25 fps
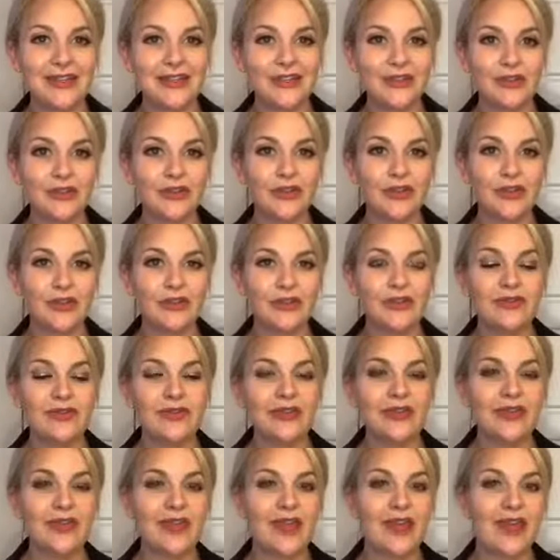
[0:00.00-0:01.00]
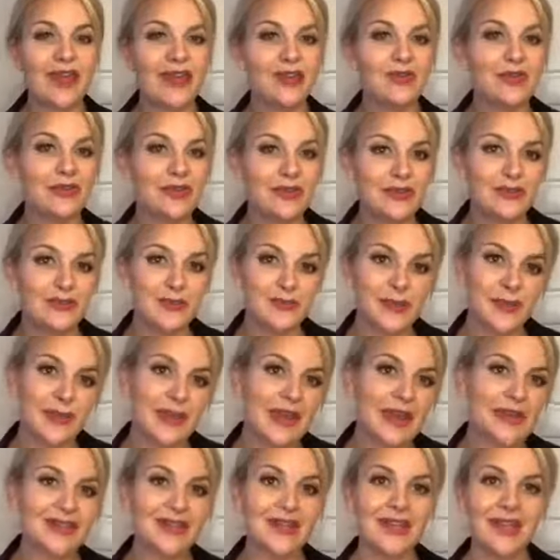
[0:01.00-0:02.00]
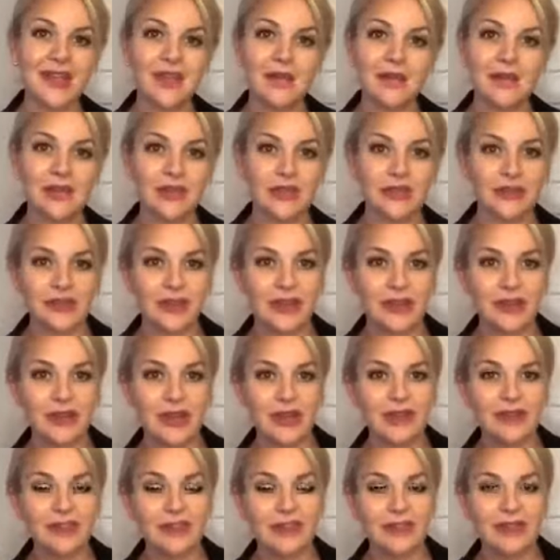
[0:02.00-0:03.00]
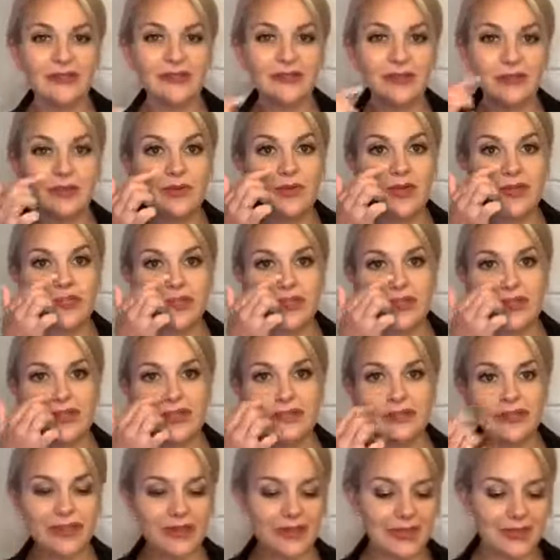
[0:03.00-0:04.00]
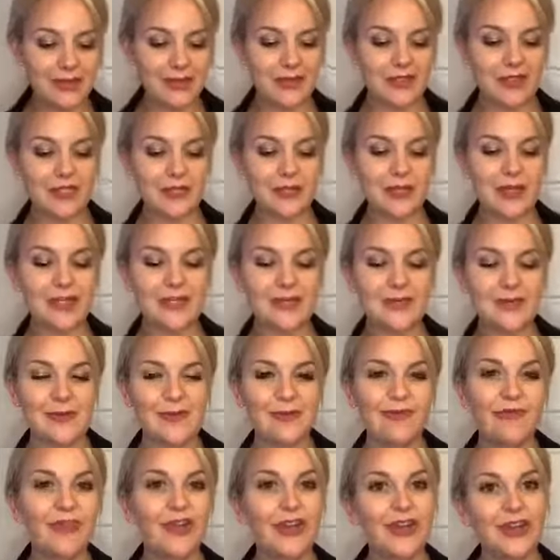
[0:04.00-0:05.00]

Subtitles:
So if you're using a reusable mask, make sure that you're actually washing it really as much as possible.